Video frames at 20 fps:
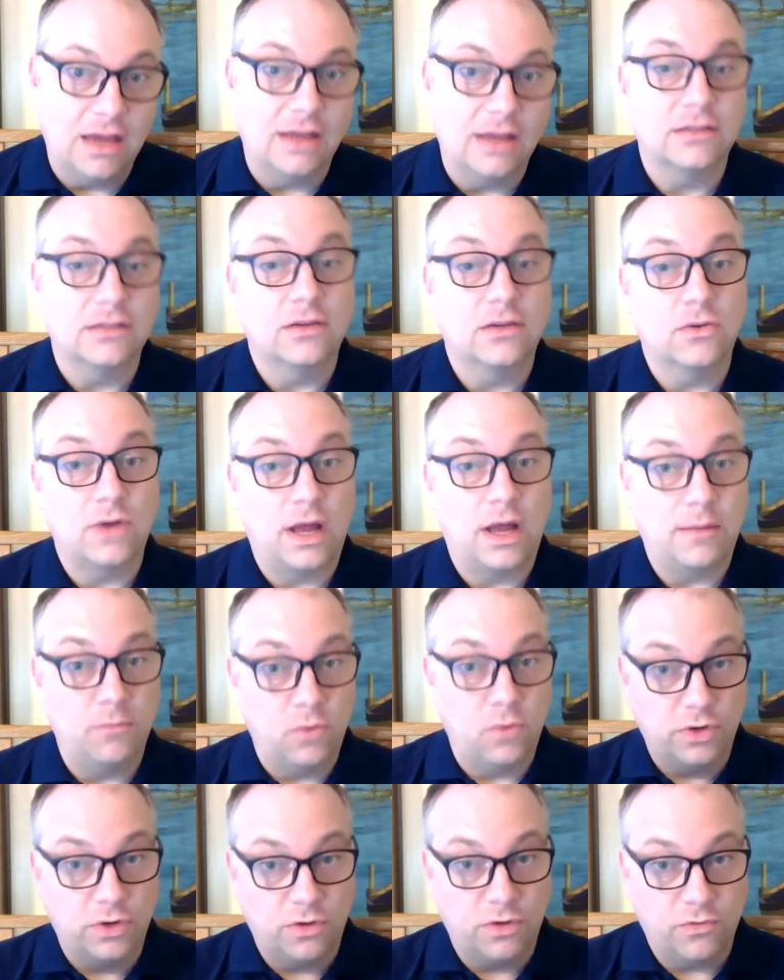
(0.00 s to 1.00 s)
and I'm
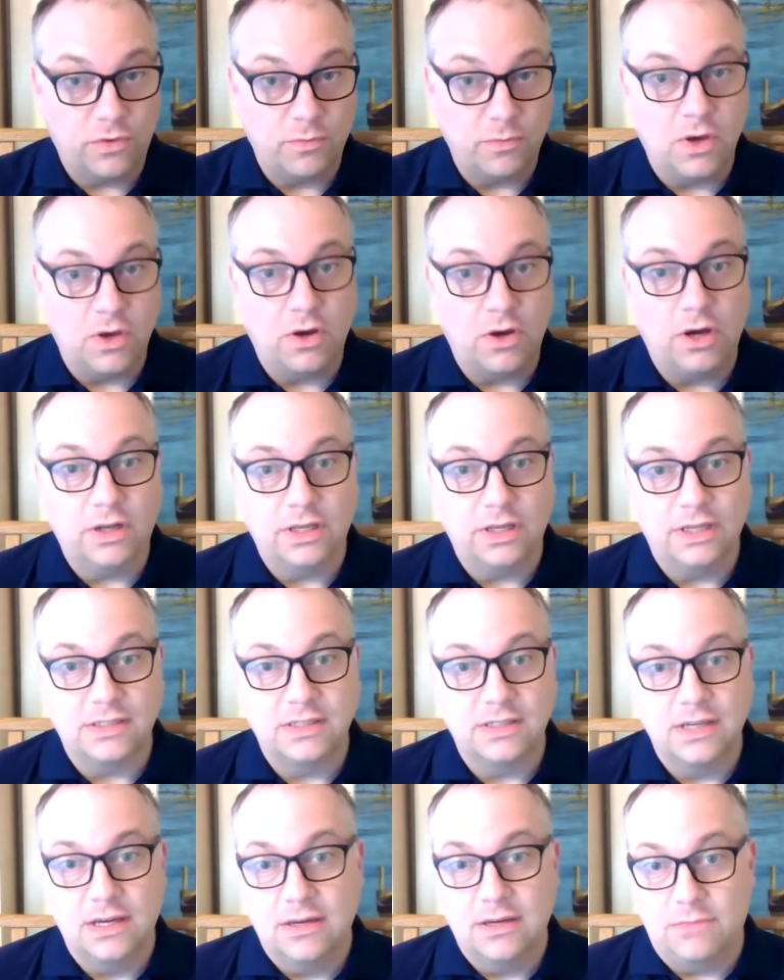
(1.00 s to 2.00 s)
learning from the audience,
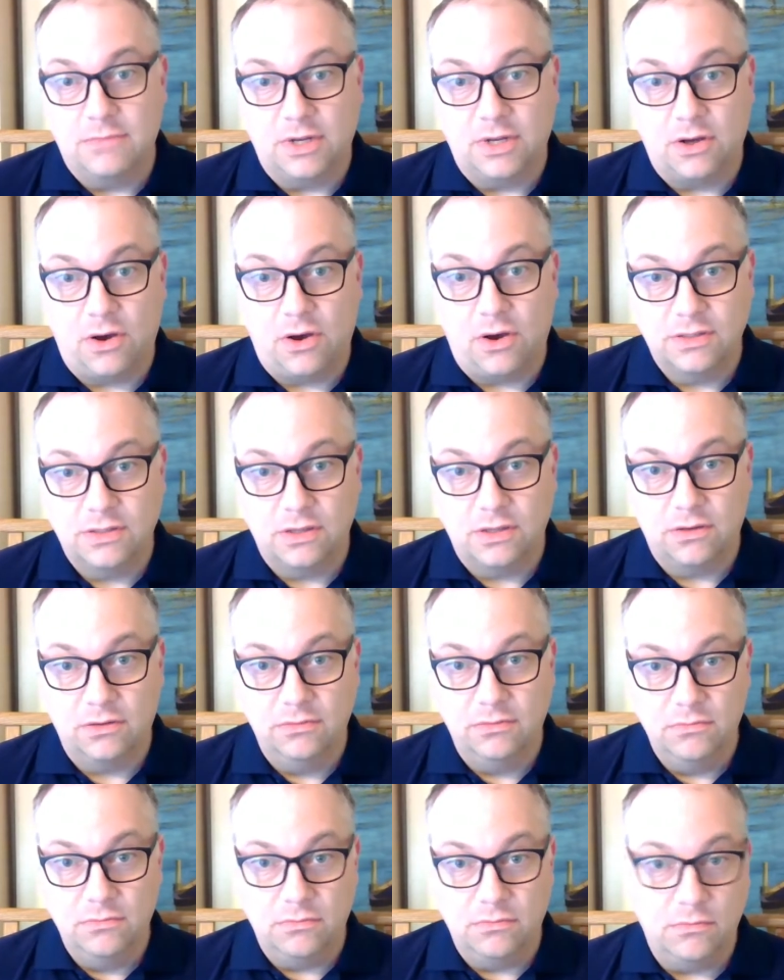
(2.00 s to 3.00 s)
but also
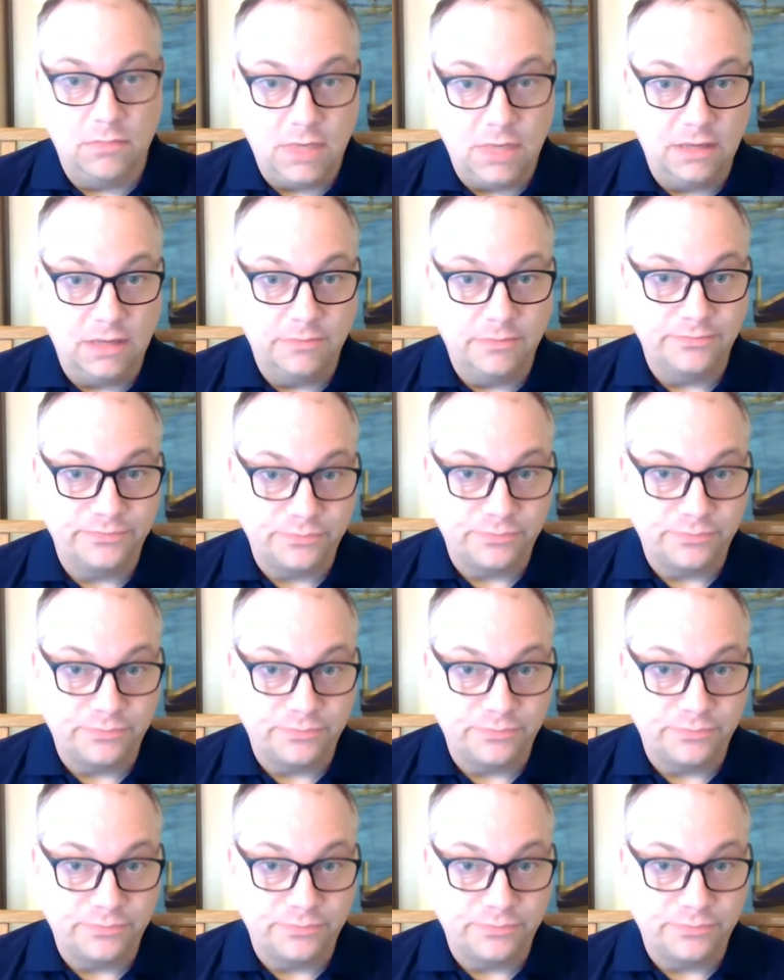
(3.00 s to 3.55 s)
me